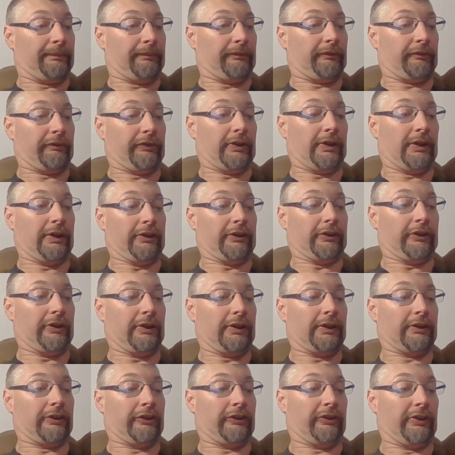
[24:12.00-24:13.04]
Fire
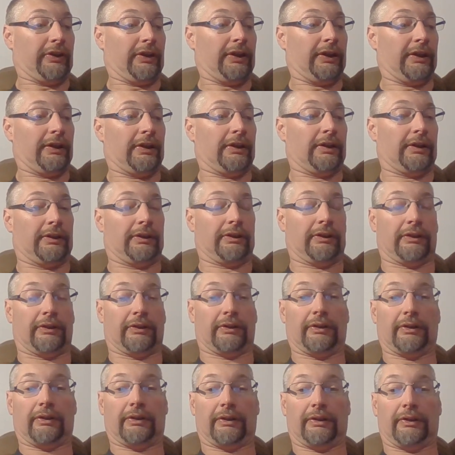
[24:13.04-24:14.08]
trucks and
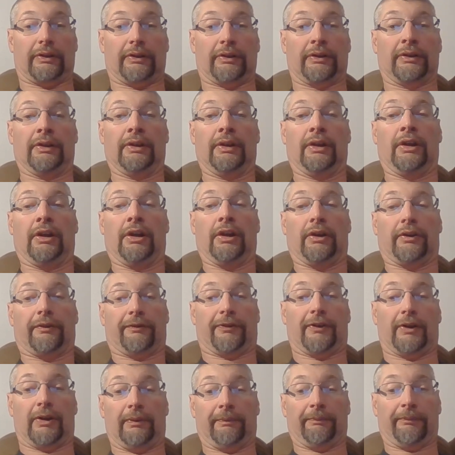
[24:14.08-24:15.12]

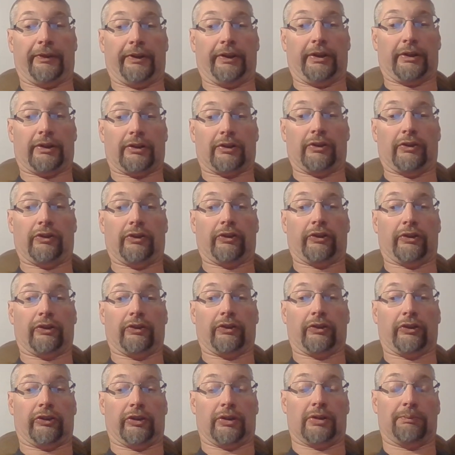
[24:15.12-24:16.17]
farm
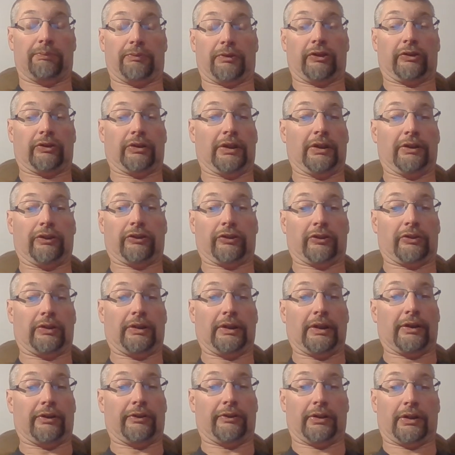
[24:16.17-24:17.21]
vehicles. Some states are
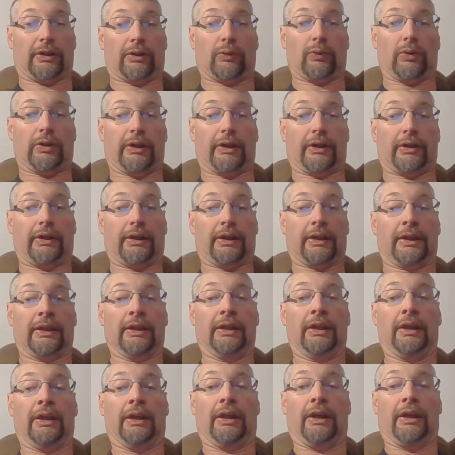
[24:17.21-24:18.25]
now requiring
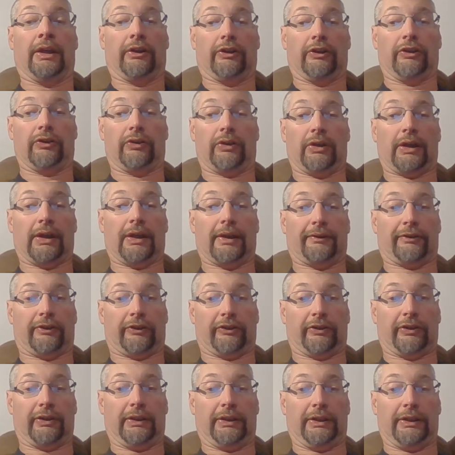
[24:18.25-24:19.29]
you to have a
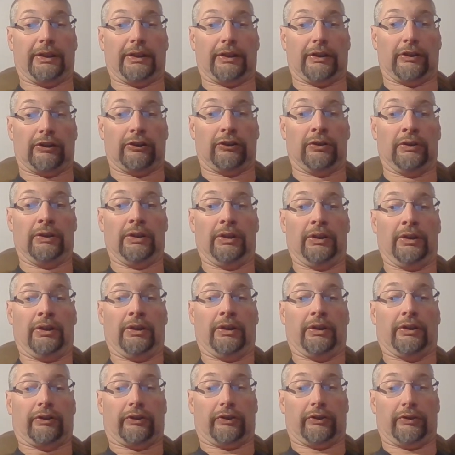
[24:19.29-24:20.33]
CDL
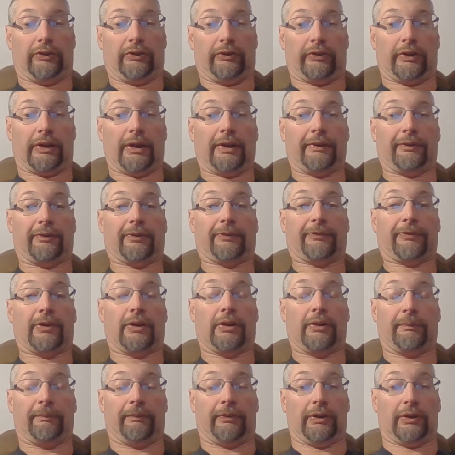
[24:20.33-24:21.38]
to drive the
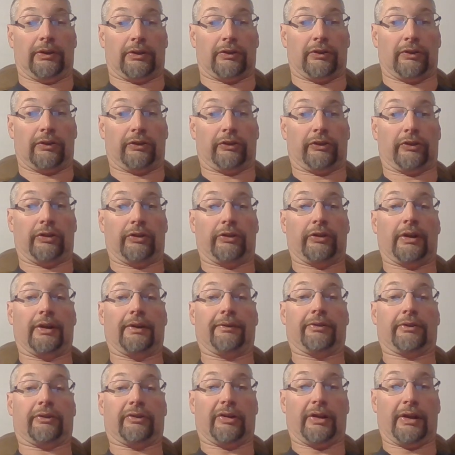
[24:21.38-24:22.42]
farm vehicles, to drive
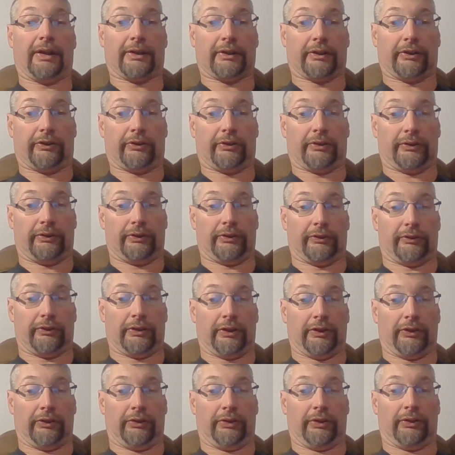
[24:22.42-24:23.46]
a tractor on the
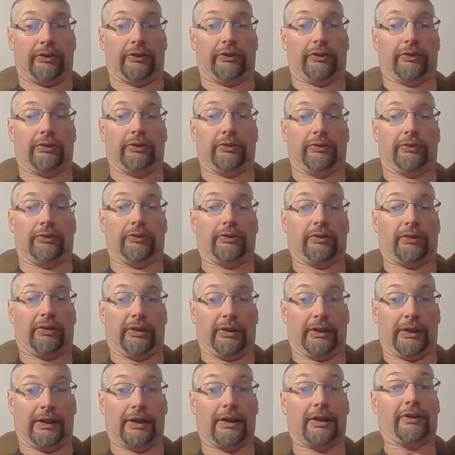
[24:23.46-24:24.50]
road, to
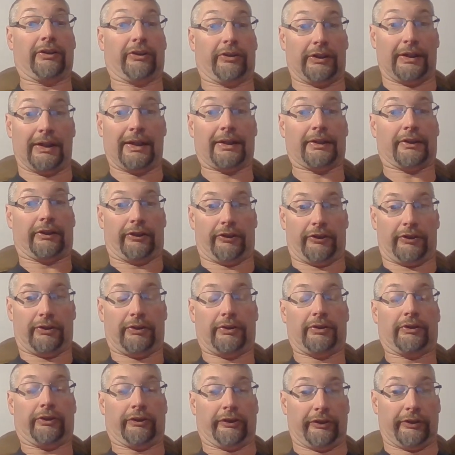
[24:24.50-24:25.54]
drive
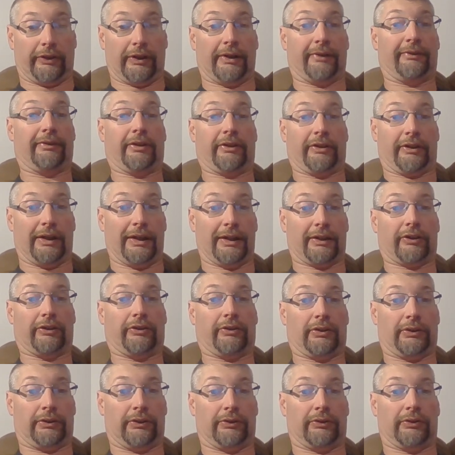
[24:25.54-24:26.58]
a tractor
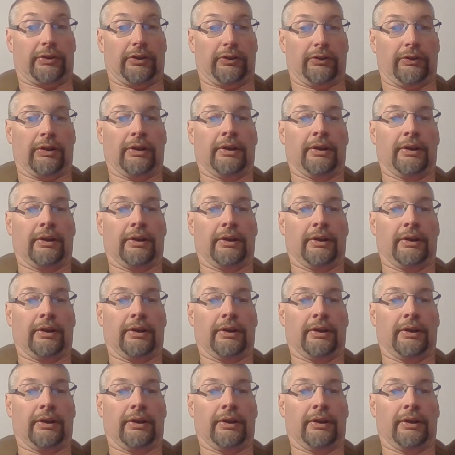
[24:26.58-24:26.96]
on the road.